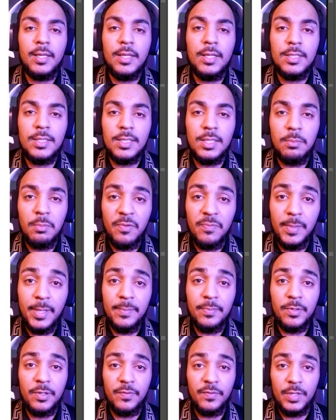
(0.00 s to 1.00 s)
In some of
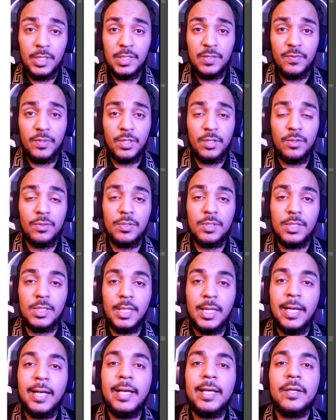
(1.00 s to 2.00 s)
my previous
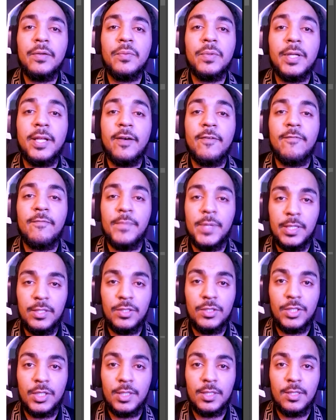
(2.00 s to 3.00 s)
videos, I would have
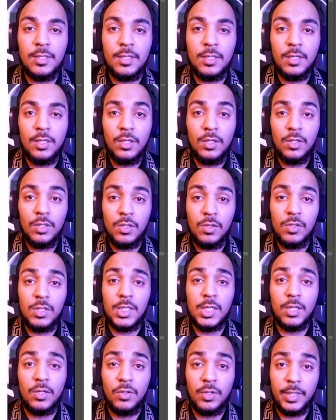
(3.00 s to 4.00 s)
mentioned
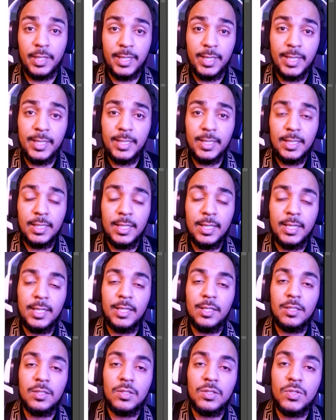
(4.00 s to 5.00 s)
using organic
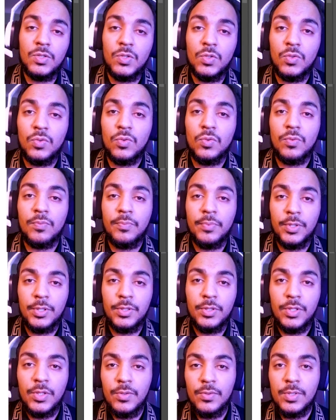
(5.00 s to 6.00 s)
lines to
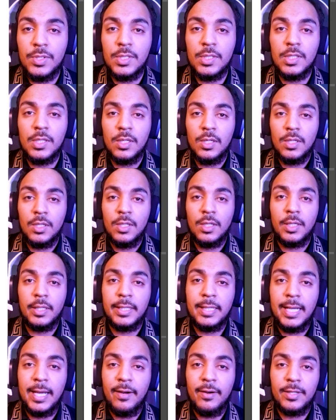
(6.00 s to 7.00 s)
produce
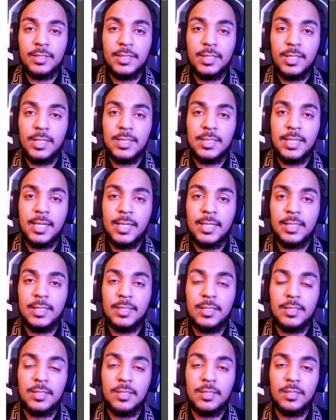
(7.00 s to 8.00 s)
character
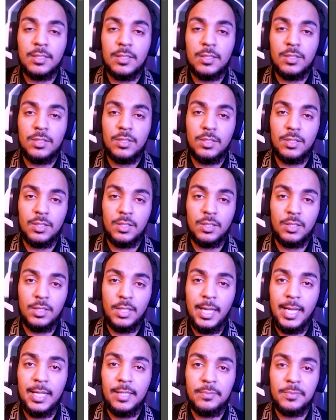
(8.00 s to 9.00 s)
designs to
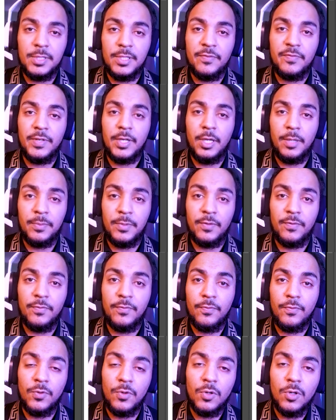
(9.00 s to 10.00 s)
help develop the
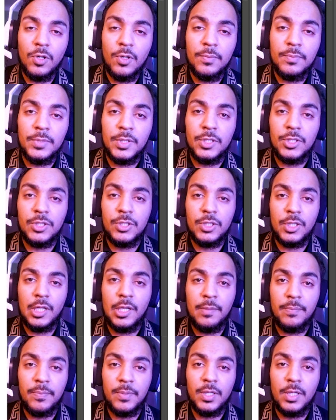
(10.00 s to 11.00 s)
form, the
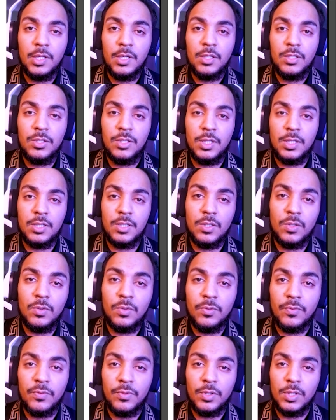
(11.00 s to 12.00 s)
shape, just the
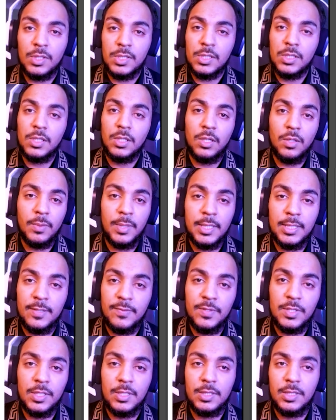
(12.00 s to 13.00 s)
overall silhouette
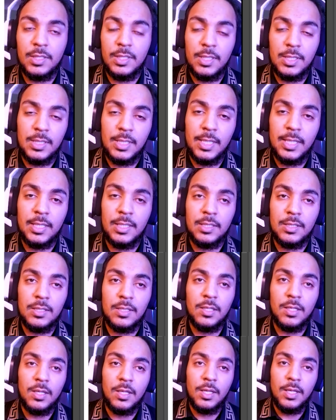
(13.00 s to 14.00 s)
of certain designs.